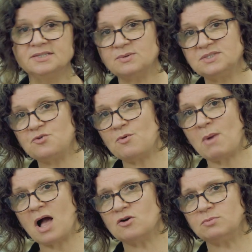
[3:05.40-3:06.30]
So it's a
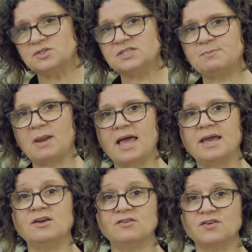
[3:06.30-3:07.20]
remarkable
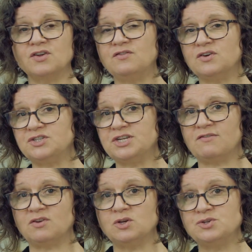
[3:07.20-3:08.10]
display of convergent
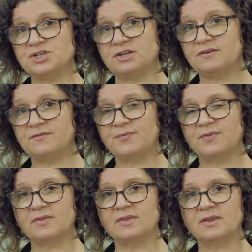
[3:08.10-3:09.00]
evolution.
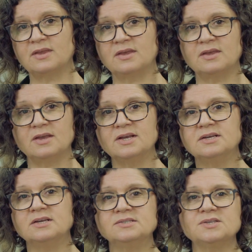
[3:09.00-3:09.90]

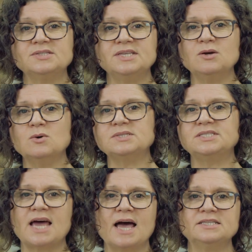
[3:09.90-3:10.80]
So seahorse
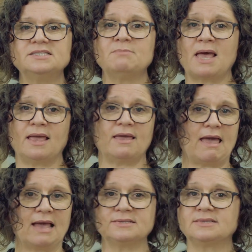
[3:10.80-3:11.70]
dads make
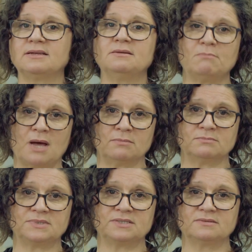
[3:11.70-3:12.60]
excellent
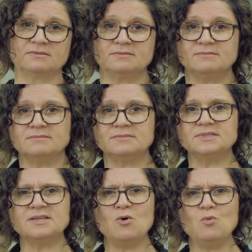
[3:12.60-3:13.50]
mums.
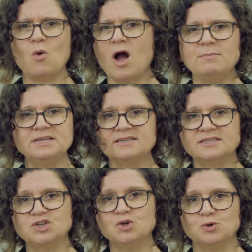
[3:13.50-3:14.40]
So why be
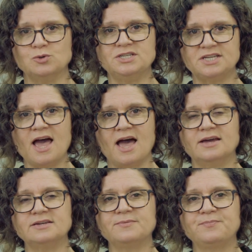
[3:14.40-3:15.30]
such a good
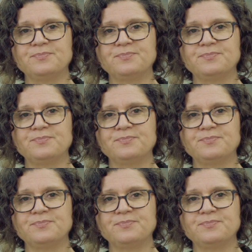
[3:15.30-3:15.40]
dad?